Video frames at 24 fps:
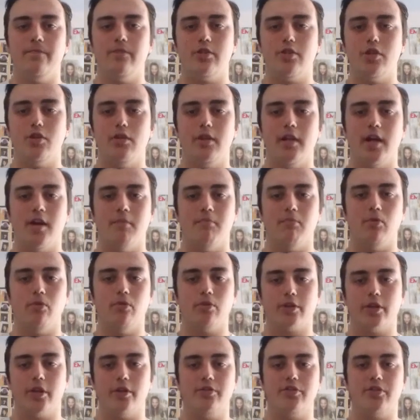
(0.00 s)
Julianne
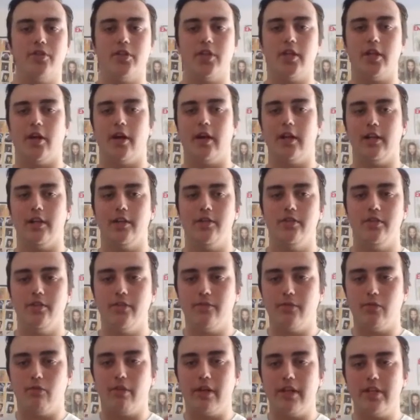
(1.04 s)
Moore goes to the island
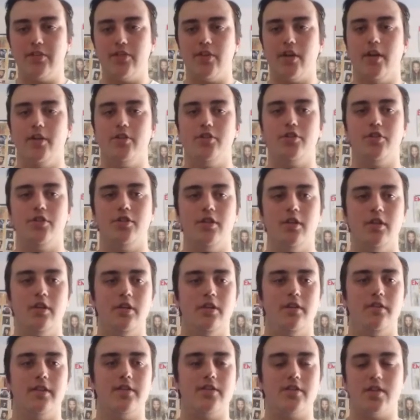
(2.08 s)
for research.
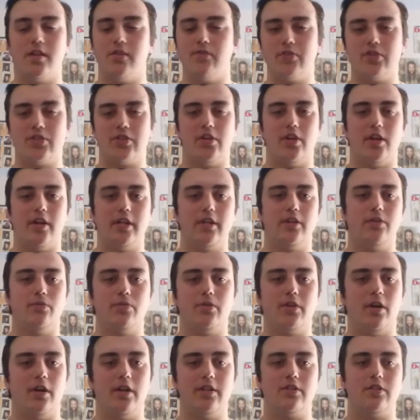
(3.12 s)
There's another site
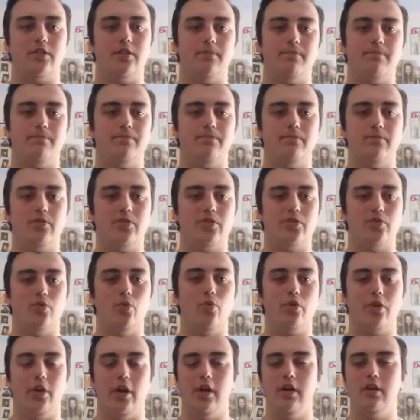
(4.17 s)
called Eyes of the
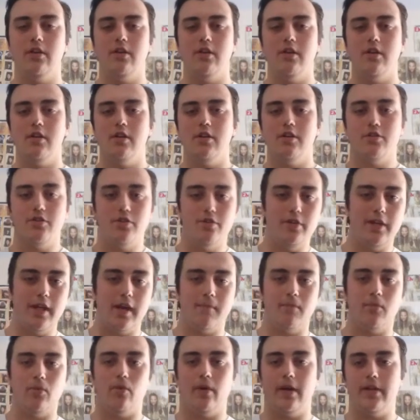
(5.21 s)
Sauna
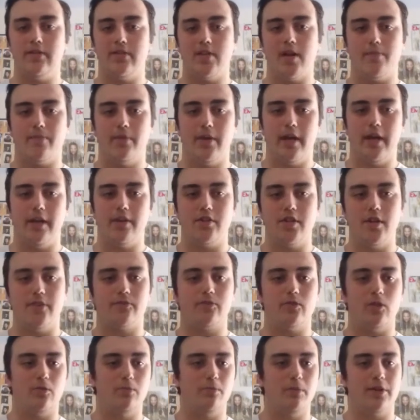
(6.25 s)
Julianne Moore ends up there. Jeff
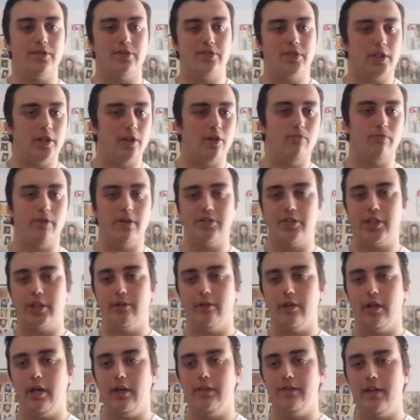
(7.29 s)
Goldblum has to go and rescue
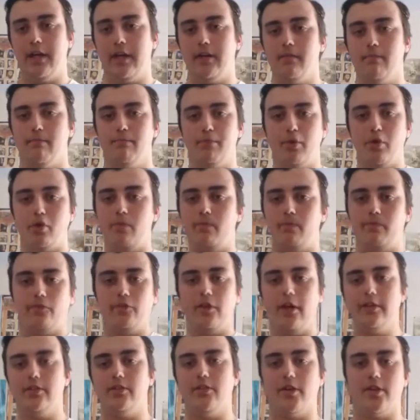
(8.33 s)
her, and then boom,
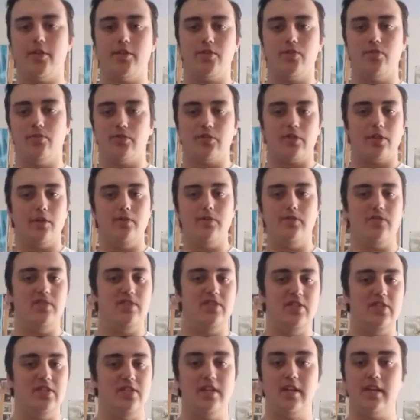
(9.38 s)
fight dinosaurs, go to the
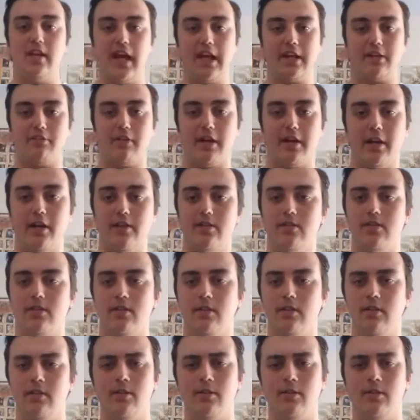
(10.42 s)
city, and credits.